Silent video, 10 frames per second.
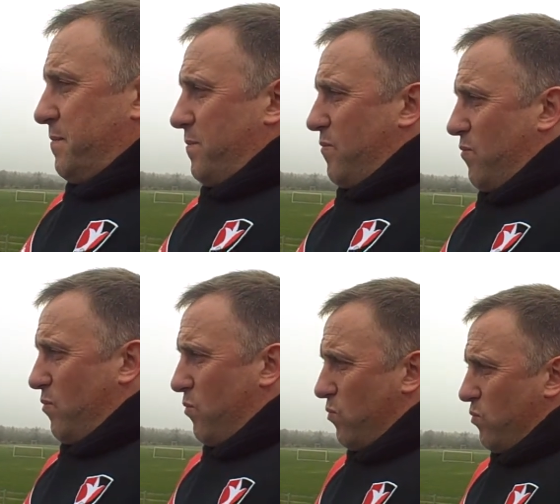they seem a
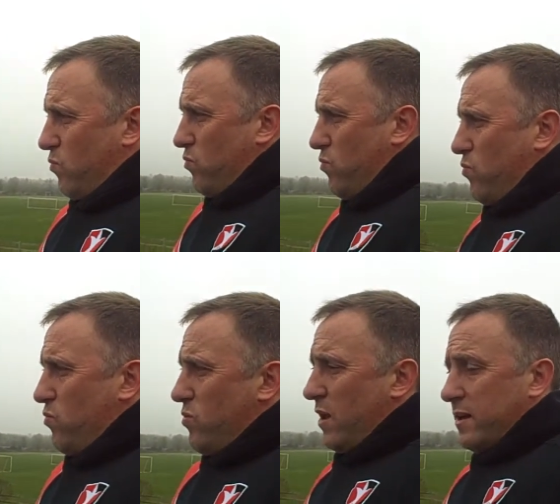team of extremes
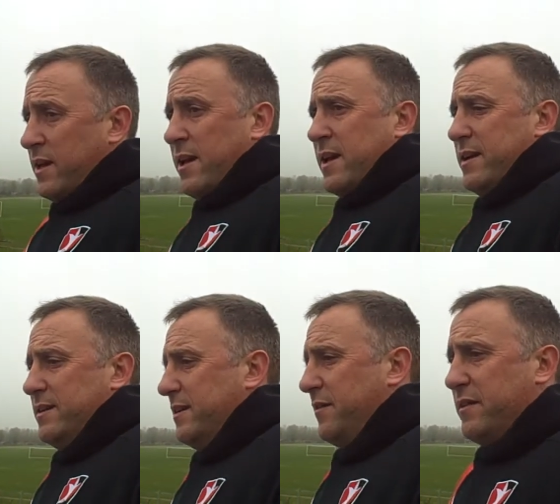almost. Yeah,
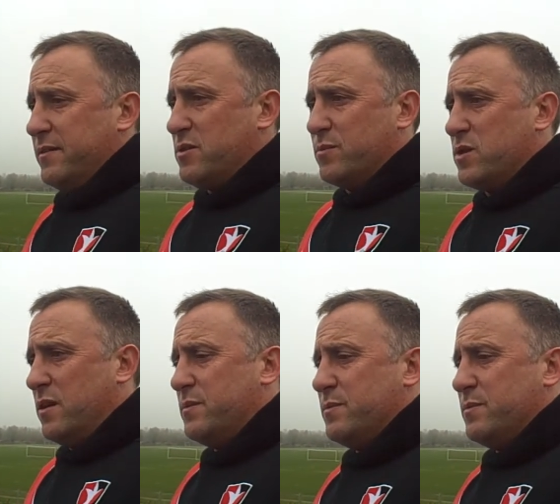it, it, sometimes.